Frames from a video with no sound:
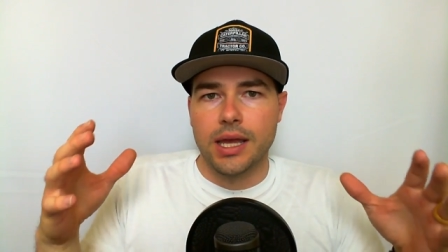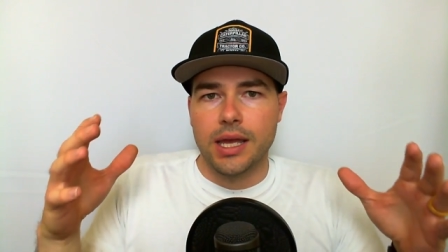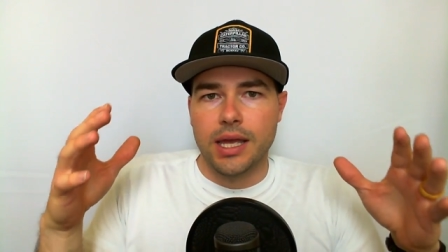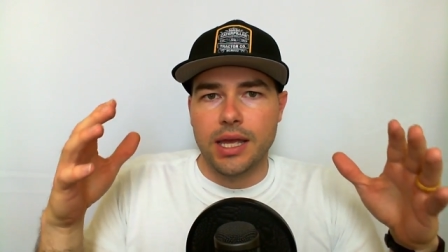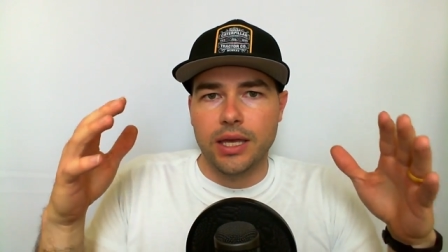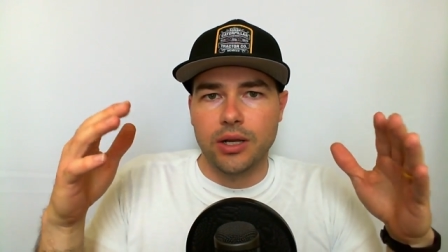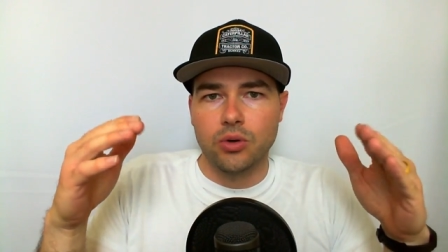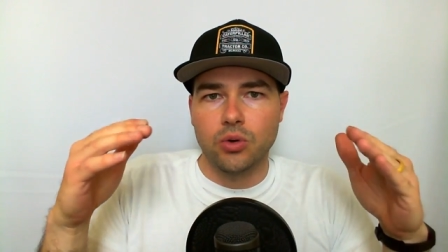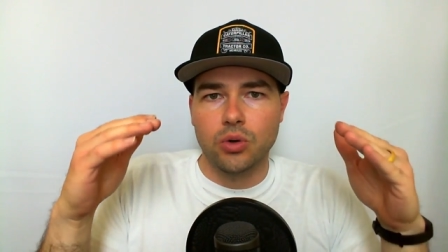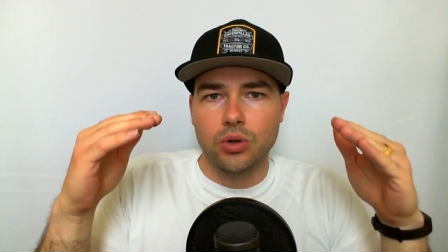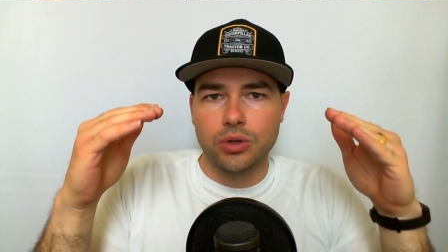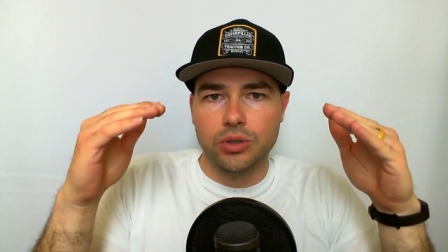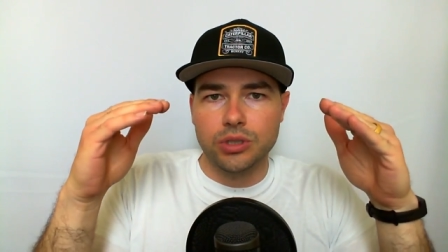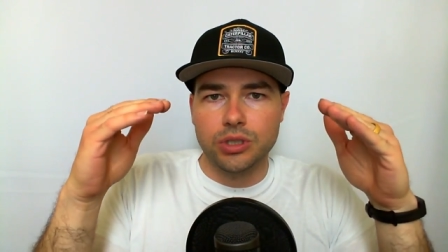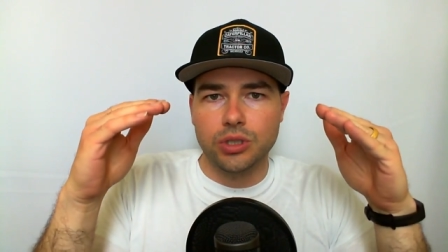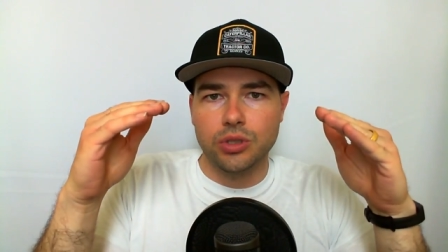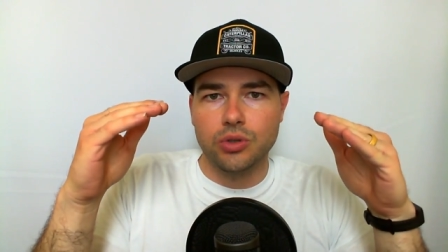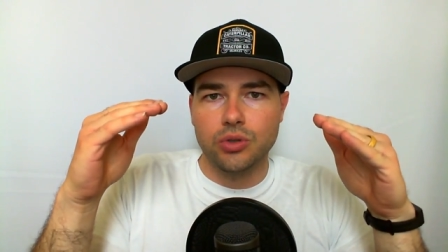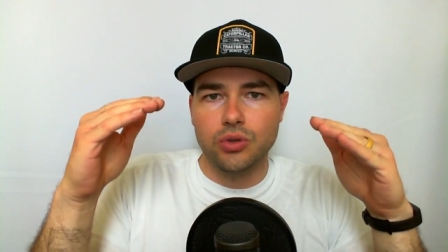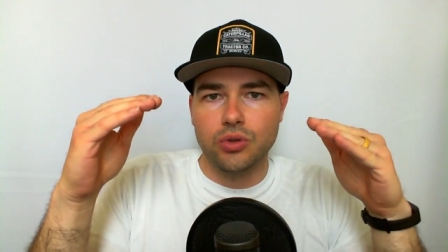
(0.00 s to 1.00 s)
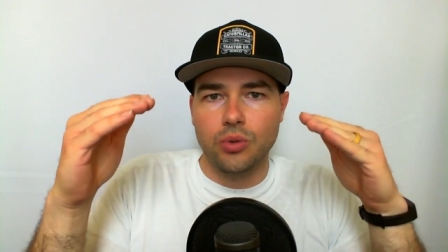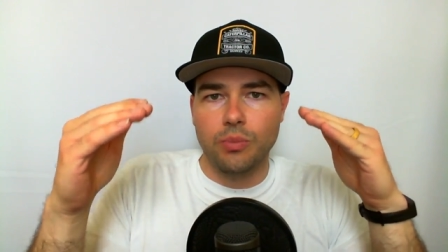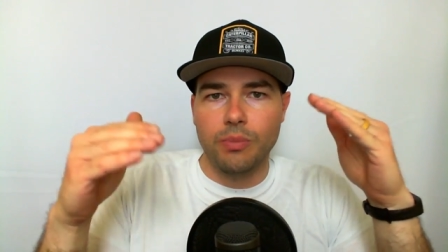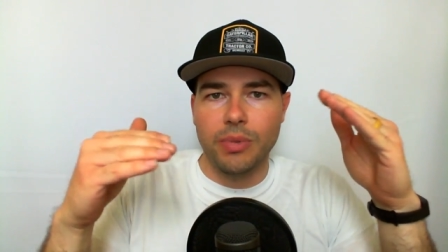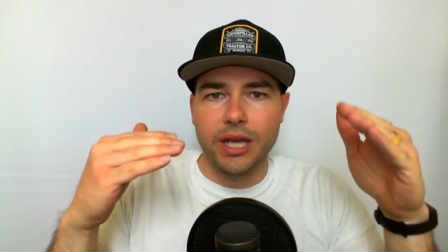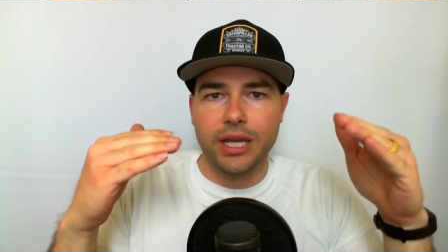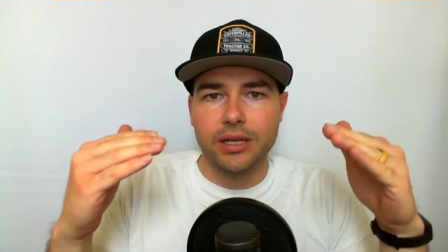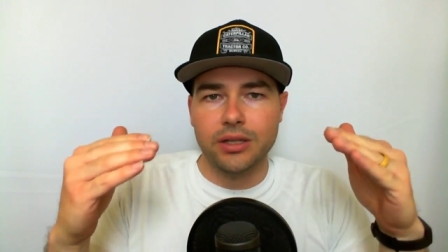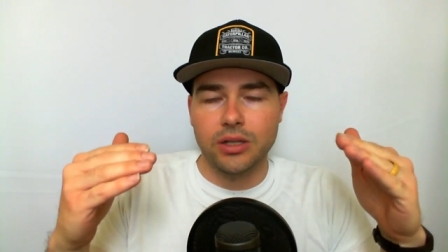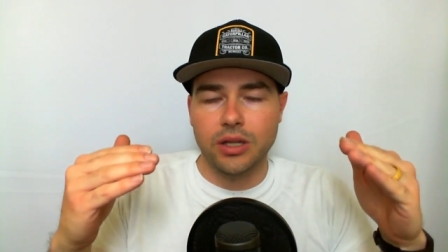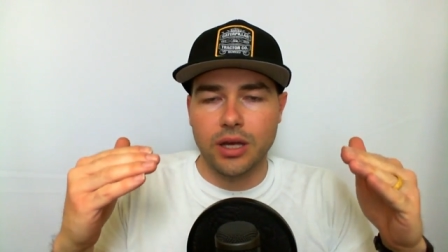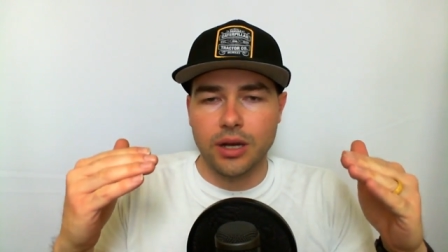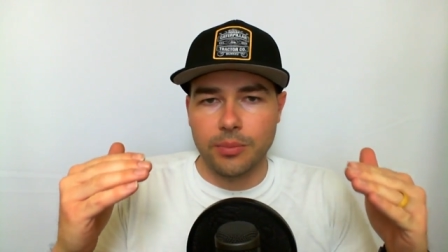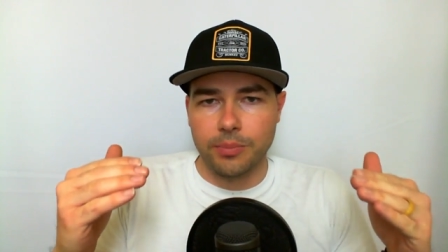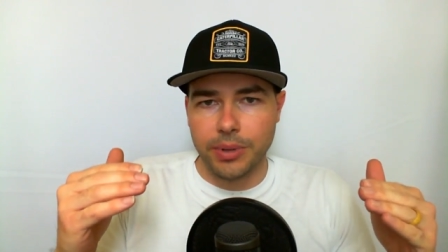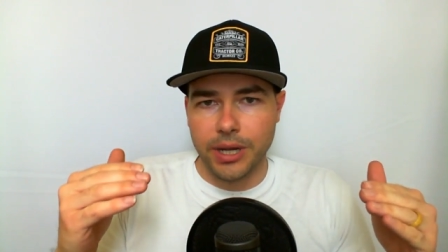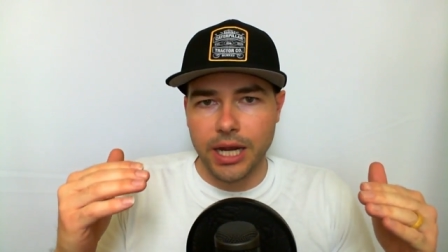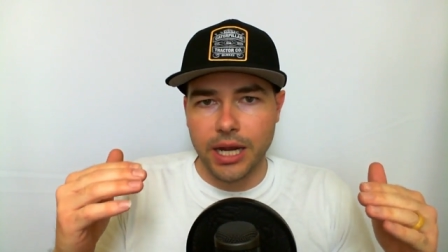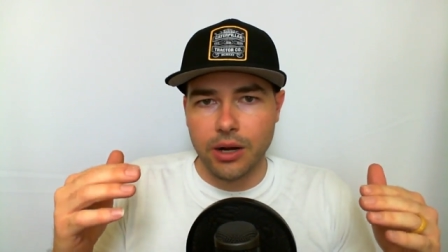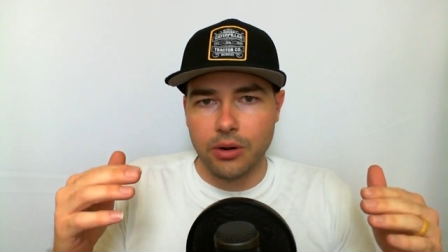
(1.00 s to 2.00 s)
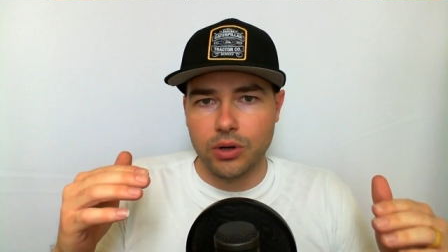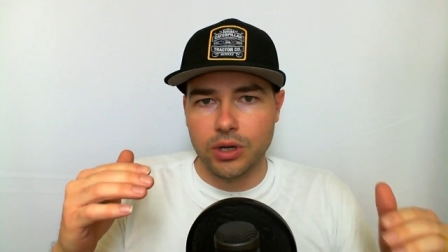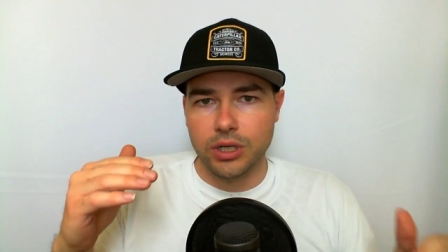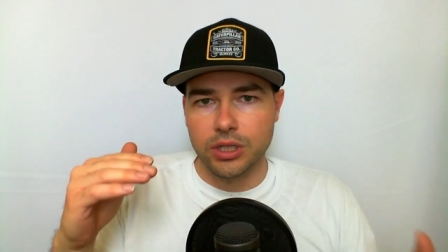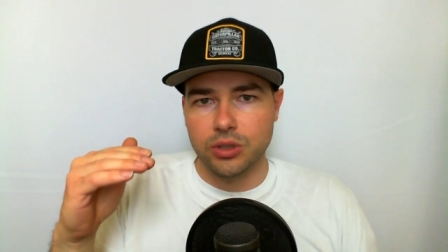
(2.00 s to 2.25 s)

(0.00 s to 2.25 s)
in order to make a lot of power,